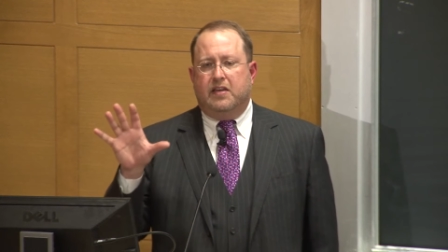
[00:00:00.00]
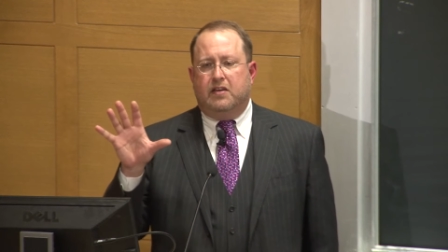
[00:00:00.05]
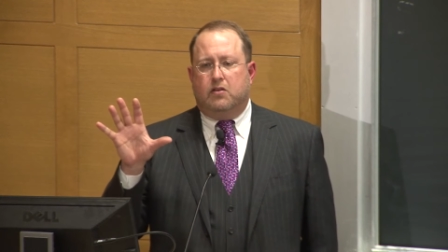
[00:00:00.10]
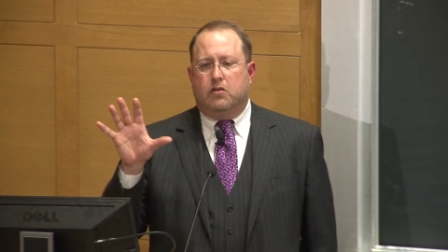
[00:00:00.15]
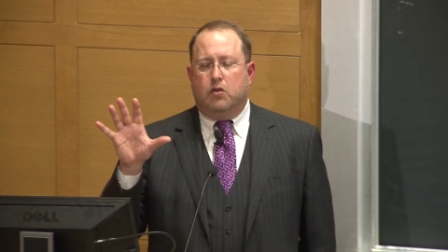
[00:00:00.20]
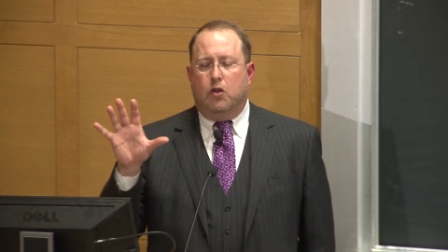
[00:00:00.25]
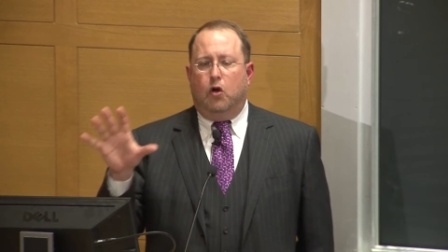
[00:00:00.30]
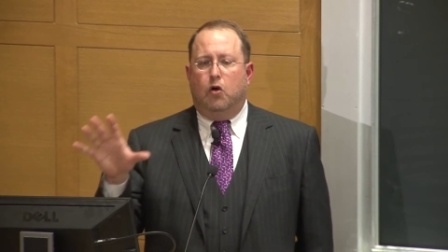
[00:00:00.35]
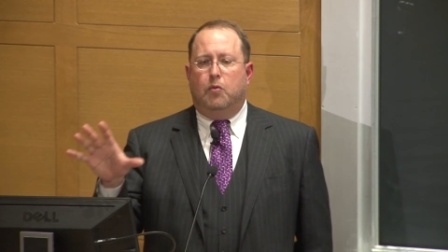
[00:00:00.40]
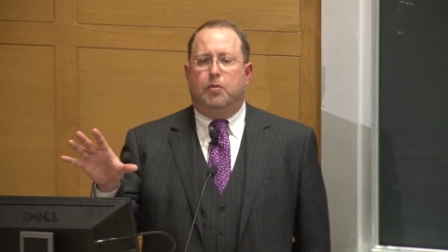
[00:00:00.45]
the
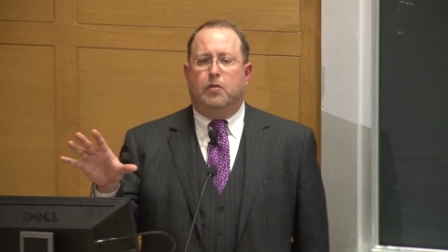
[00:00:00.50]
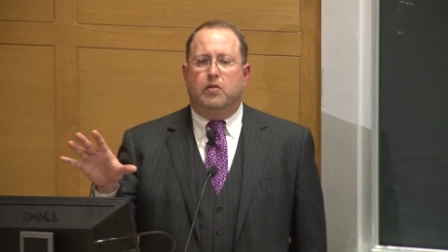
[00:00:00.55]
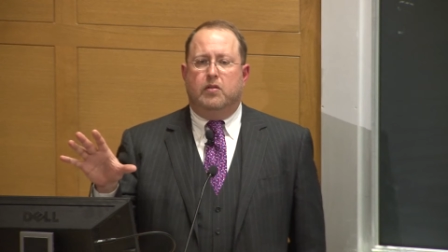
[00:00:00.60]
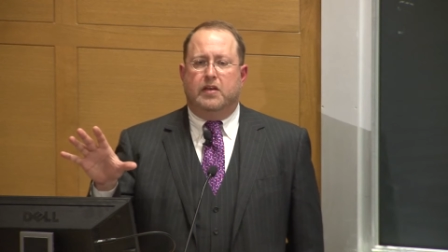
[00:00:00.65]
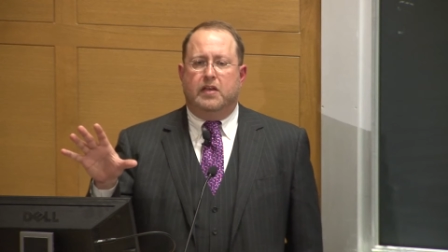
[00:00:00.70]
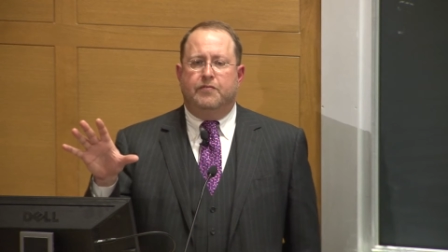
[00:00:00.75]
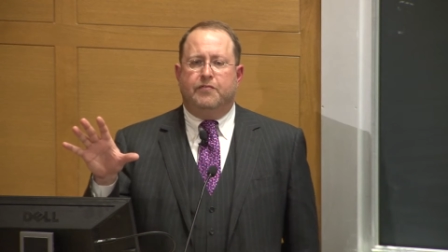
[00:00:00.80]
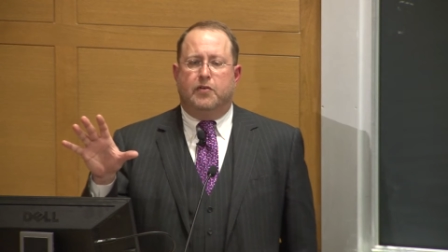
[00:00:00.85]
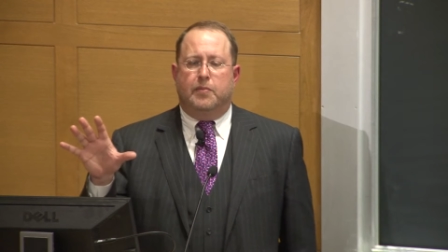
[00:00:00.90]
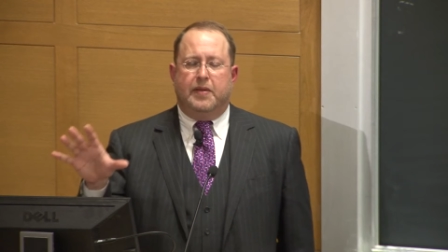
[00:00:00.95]

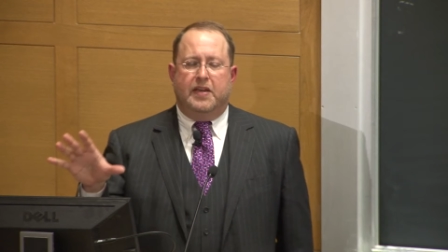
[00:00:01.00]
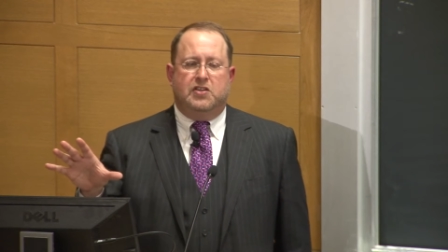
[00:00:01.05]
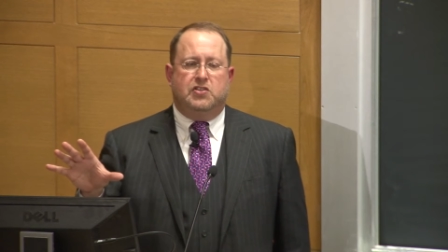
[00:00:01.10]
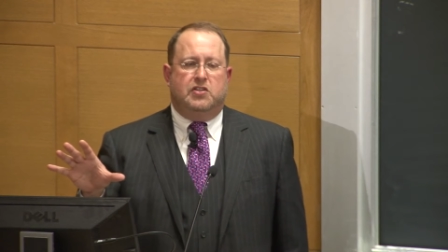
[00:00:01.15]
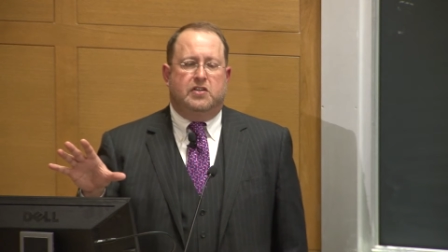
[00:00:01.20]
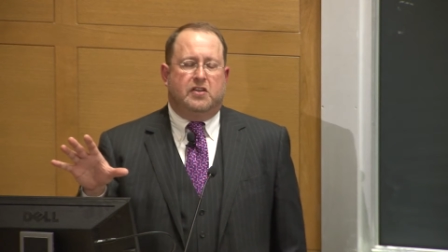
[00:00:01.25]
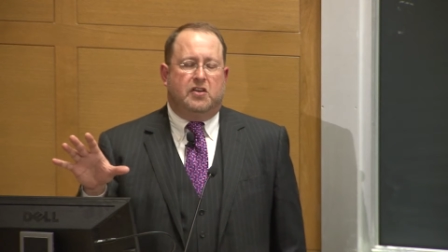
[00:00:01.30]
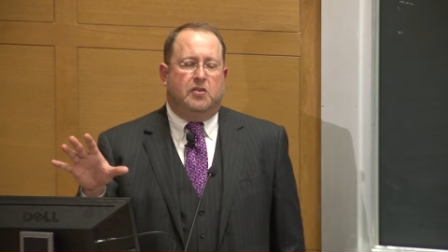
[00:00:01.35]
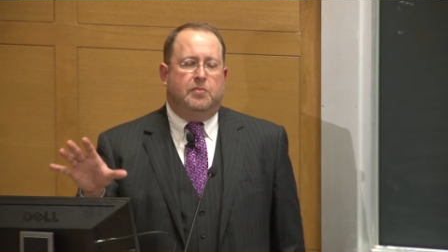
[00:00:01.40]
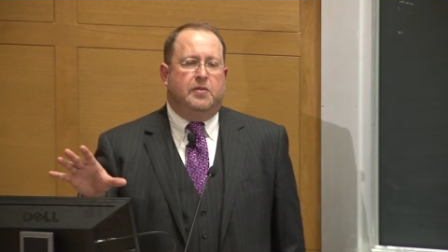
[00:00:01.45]
global
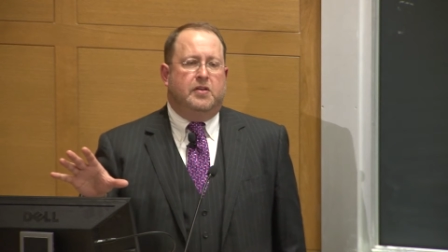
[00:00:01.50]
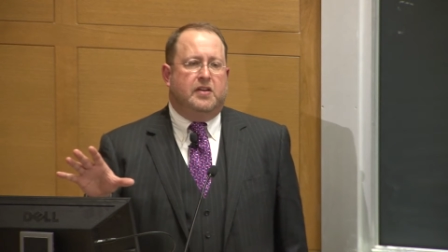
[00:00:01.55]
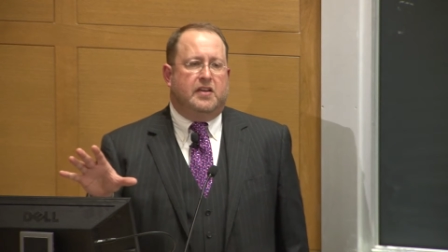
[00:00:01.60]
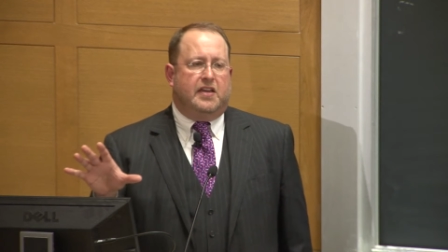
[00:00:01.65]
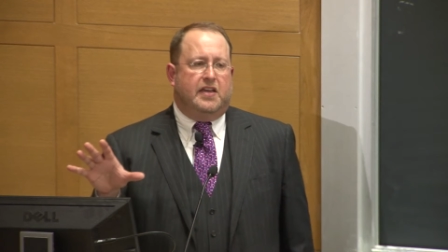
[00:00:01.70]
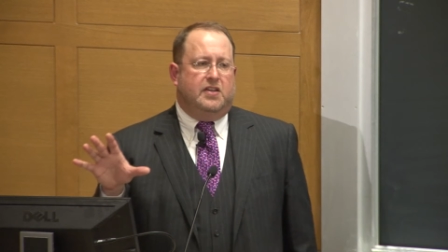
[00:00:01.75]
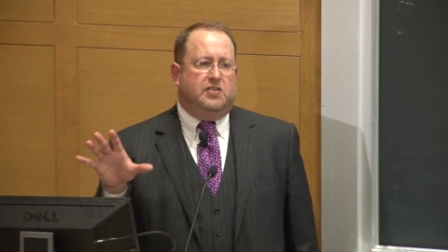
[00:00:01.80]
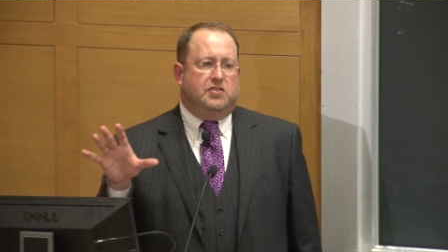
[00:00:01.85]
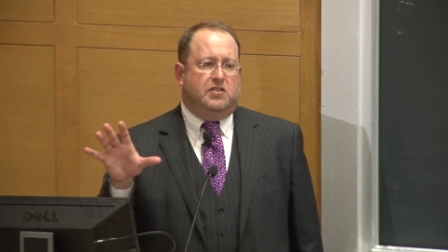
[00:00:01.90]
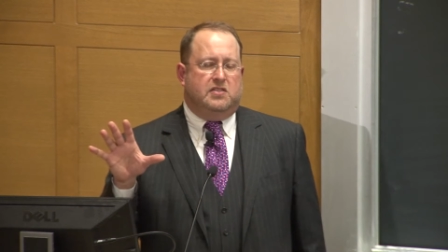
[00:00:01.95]
information and
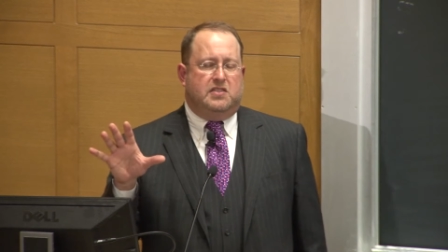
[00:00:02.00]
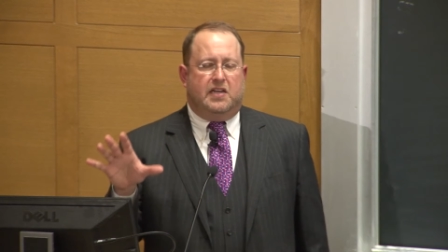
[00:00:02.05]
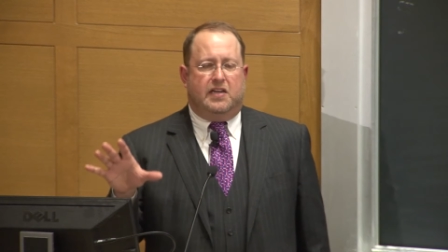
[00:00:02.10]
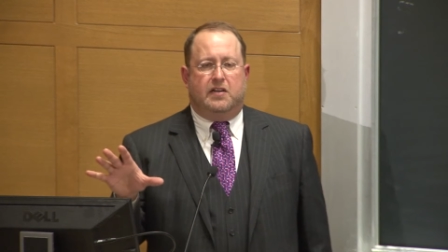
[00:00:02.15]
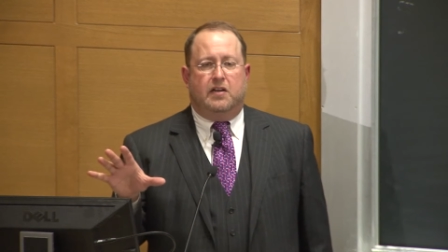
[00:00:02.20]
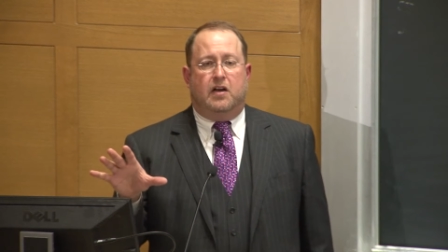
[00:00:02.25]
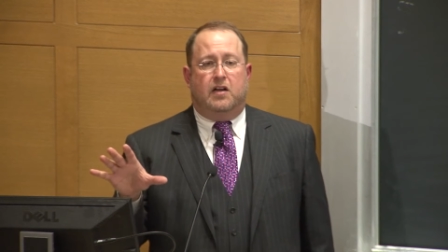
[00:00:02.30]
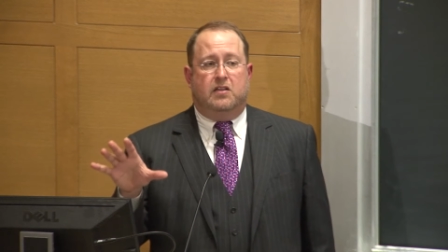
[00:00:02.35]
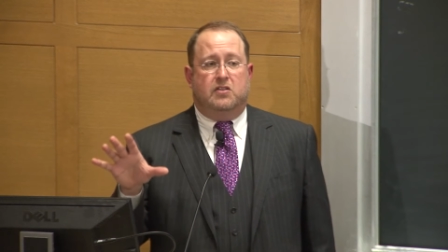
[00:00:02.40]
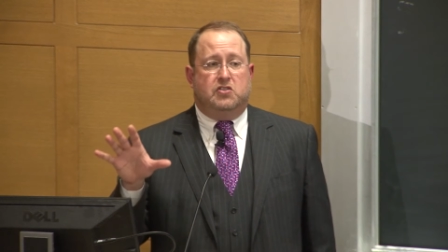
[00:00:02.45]
communication
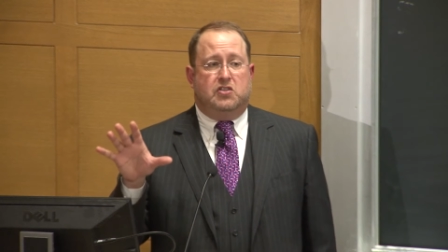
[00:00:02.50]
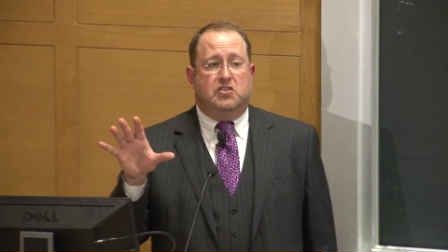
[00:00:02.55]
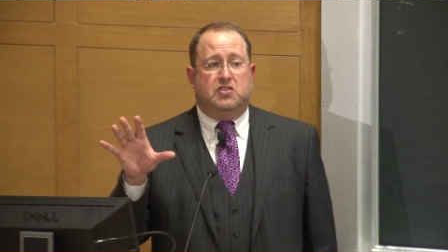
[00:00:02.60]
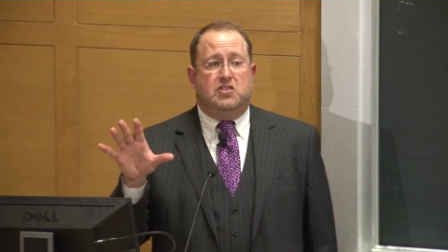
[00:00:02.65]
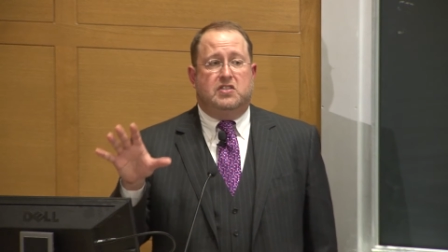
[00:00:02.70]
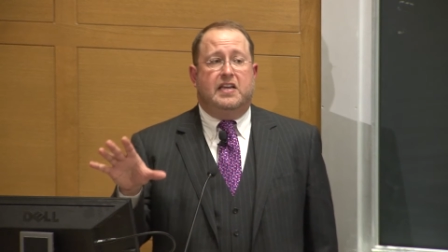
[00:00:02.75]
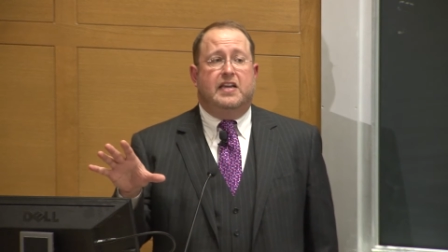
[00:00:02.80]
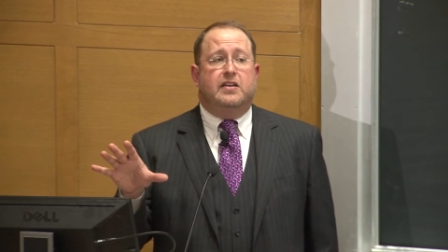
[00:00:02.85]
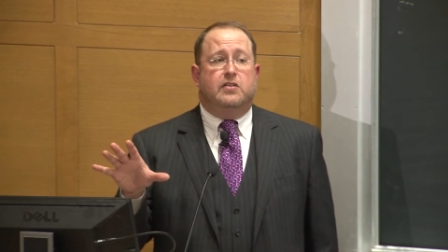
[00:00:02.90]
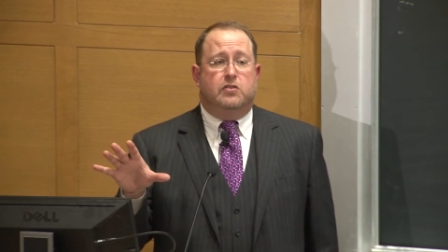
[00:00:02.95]
technology
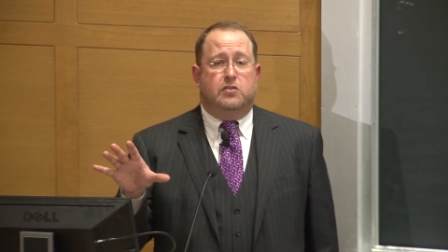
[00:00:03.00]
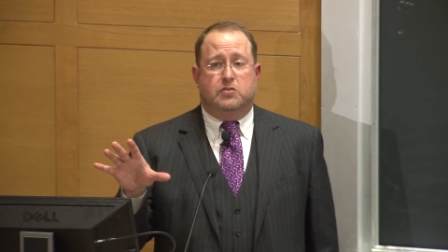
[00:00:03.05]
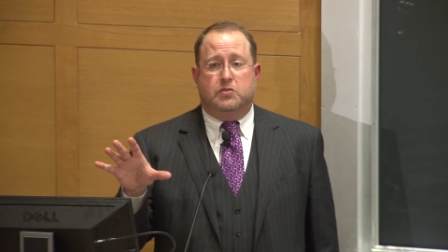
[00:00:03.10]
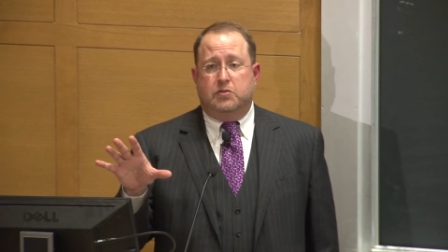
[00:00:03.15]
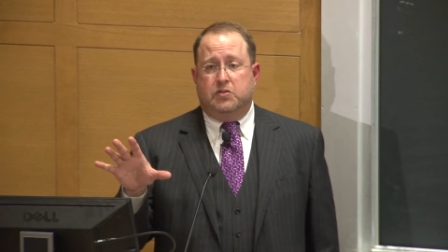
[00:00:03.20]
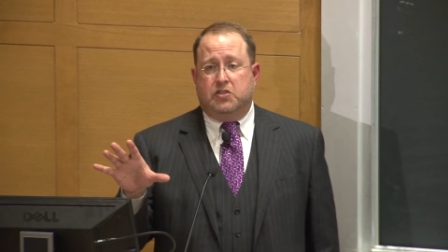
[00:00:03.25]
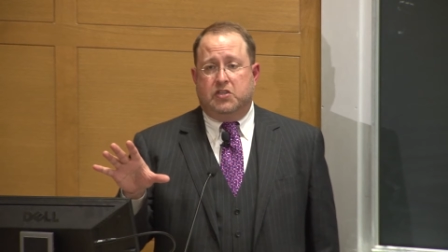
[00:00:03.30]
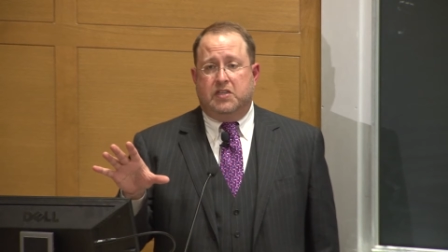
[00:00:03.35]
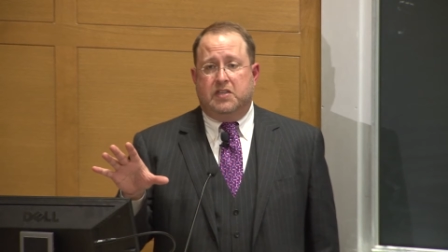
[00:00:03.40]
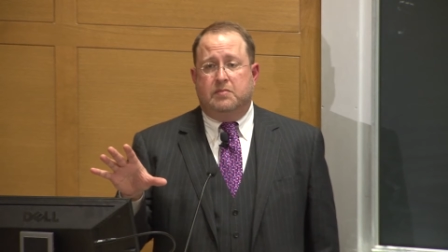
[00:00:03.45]

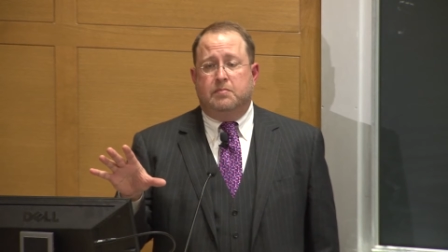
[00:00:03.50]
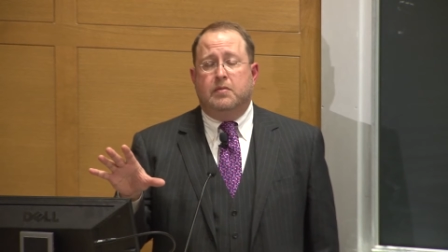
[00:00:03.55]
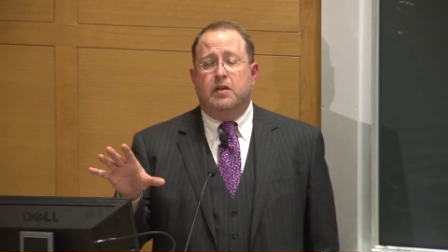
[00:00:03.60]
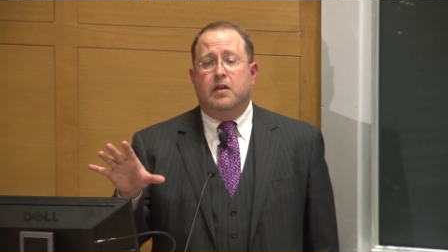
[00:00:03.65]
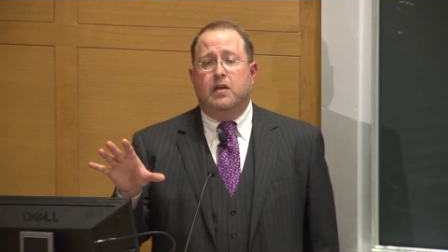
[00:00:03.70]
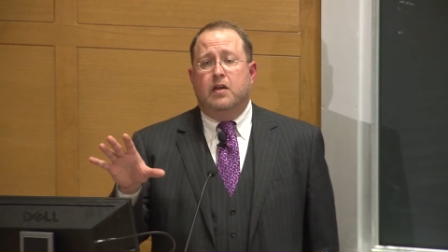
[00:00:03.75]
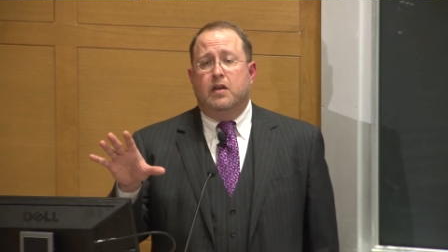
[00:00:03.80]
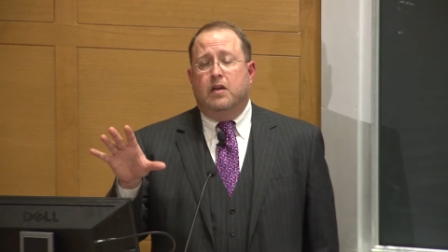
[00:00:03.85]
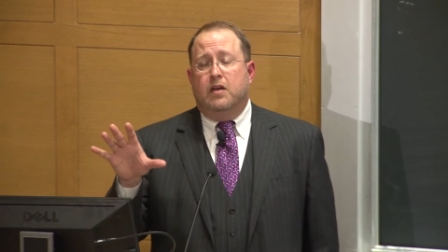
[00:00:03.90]
standards regime